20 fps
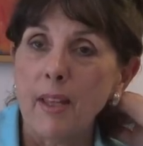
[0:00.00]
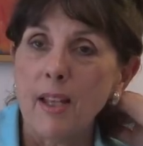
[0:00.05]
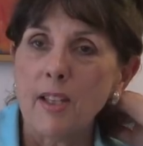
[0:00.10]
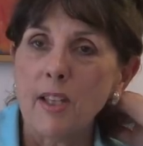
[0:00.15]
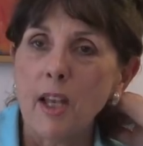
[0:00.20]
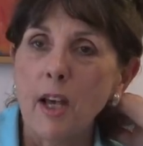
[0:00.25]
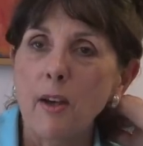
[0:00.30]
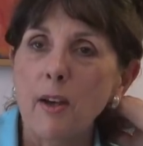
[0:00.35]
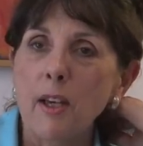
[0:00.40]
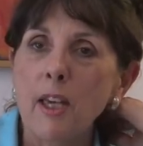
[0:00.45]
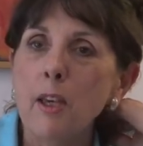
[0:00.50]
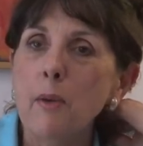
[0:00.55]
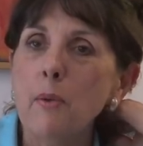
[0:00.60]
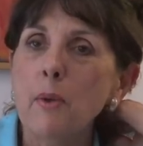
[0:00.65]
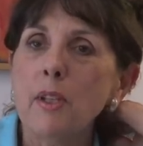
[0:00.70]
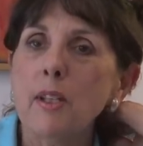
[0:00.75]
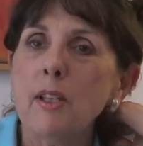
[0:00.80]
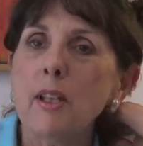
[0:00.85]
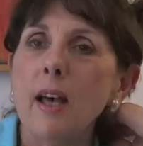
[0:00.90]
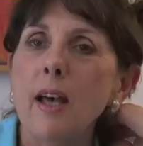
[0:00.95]
So he
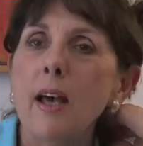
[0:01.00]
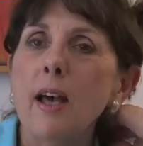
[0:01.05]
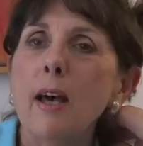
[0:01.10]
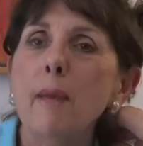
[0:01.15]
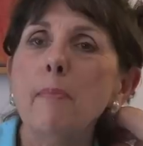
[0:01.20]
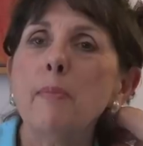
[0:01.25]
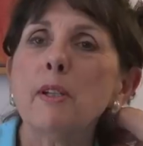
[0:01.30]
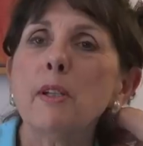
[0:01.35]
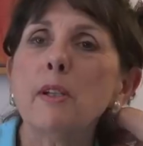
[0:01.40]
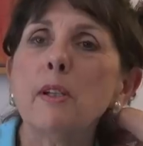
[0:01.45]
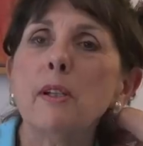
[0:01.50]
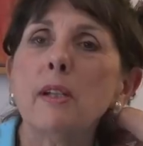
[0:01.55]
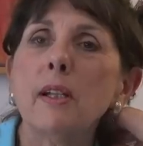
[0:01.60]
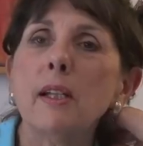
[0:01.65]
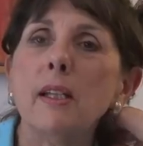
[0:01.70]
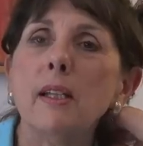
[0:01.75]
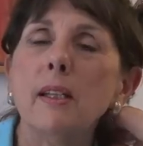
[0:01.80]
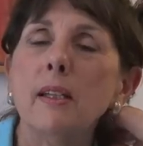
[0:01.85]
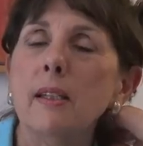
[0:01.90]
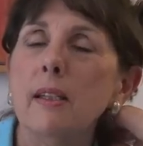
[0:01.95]
was
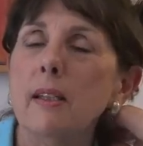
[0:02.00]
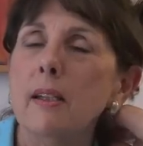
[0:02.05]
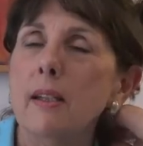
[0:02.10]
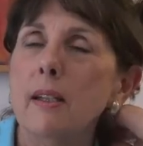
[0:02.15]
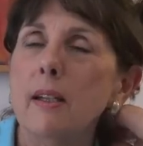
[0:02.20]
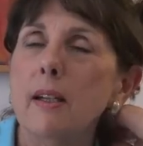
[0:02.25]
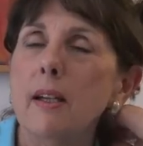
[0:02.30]
absolutely